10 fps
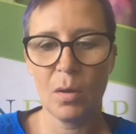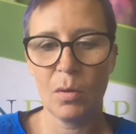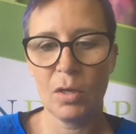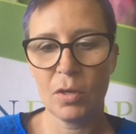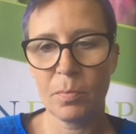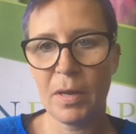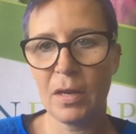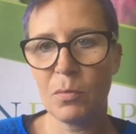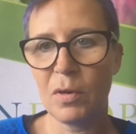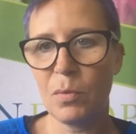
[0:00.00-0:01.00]
Well, look,
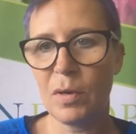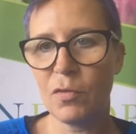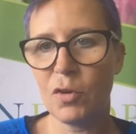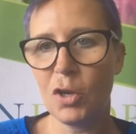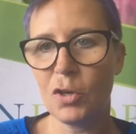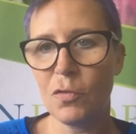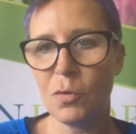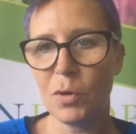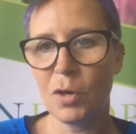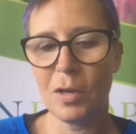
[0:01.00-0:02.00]
Bill, we've gone
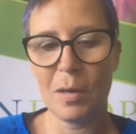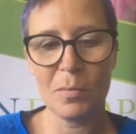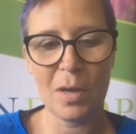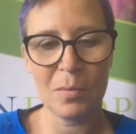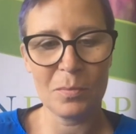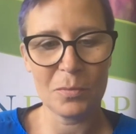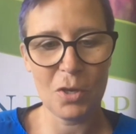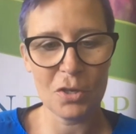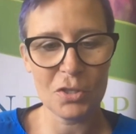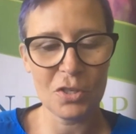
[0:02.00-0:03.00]
over. I'm
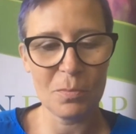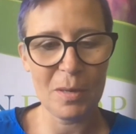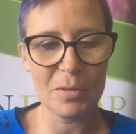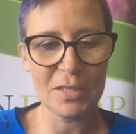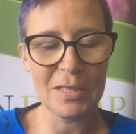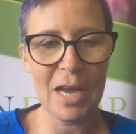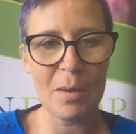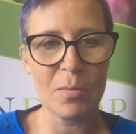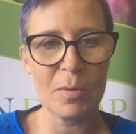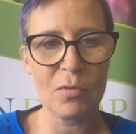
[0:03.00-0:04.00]
cognizant of people's
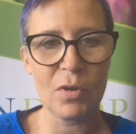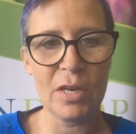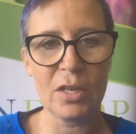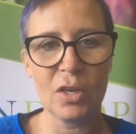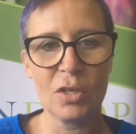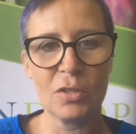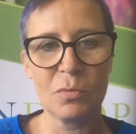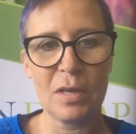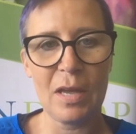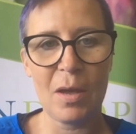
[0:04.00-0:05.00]
time. They've been really good.
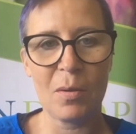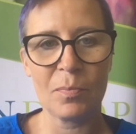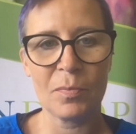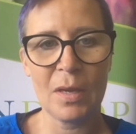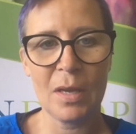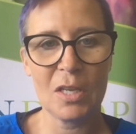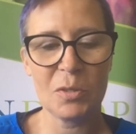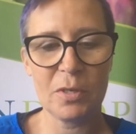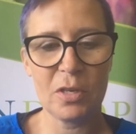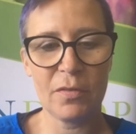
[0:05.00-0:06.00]

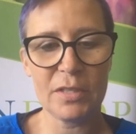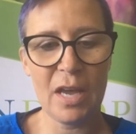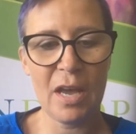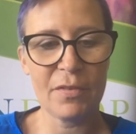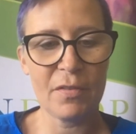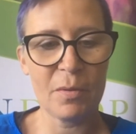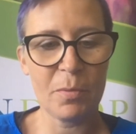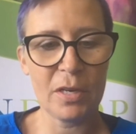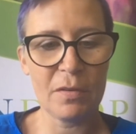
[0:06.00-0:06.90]
It's been lovely to have everybody